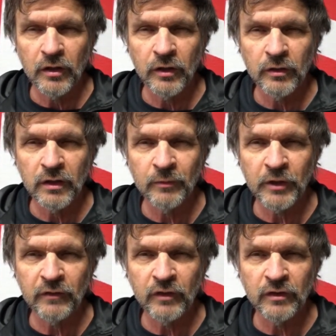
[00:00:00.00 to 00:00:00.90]
let me
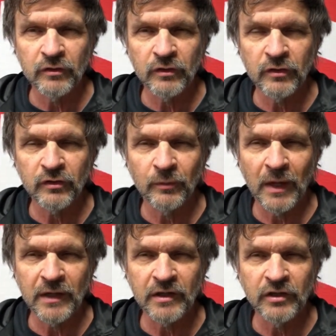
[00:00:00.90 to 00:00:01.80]
give you some
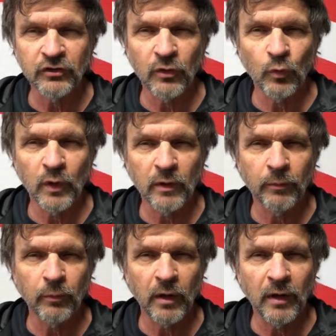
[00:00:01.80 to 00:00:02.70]
ideas on what
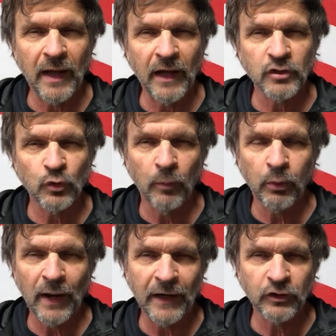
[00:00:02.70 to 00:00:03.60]
an actual
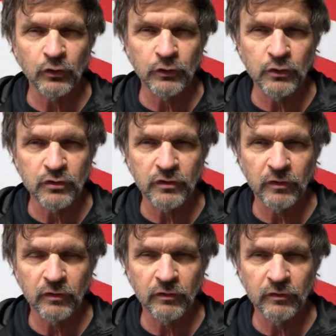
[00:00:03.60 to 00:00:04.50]
practical use
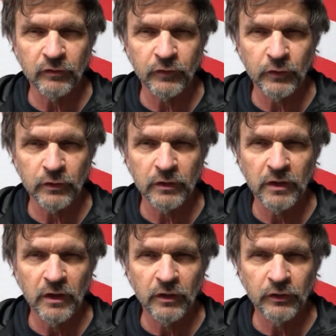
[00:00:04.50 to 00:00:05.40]
for
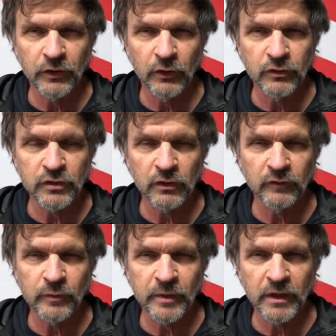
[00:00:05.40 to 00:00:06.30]
the ghost serve
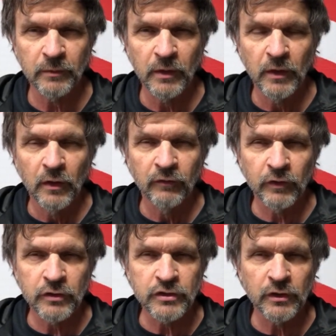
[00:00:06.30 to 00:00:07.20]
would be.
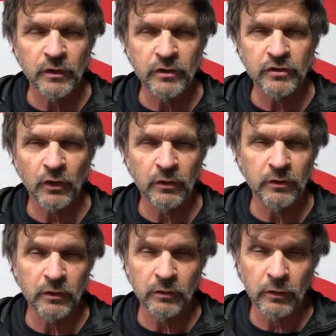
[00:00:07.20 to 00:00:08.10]
First, you
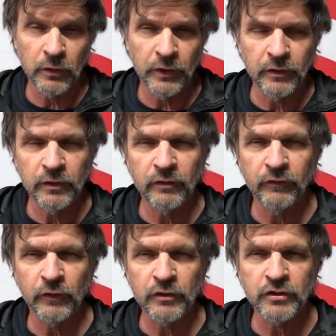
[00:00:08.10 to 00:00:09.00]
start to learn it. You
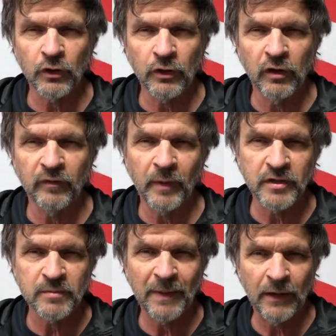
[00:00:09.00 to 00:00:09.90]
first start off by
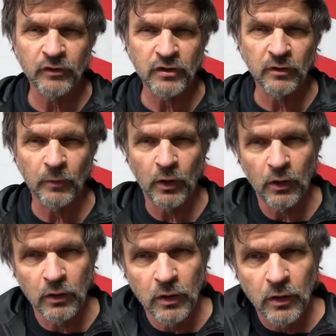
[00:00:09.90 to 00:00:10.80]
just bouncing the
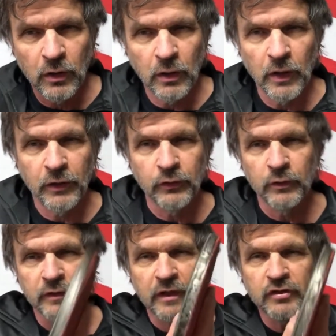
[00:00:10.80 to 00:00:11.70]
ball and
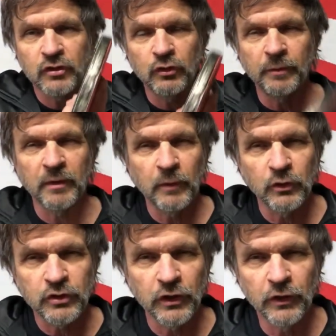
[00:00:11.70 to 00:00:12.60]
doing that scooping
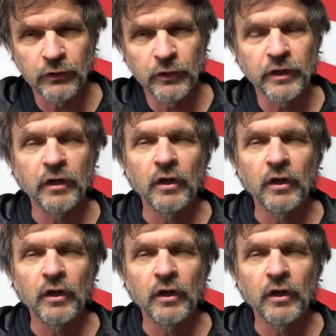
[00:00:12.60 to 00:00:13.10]
motion under it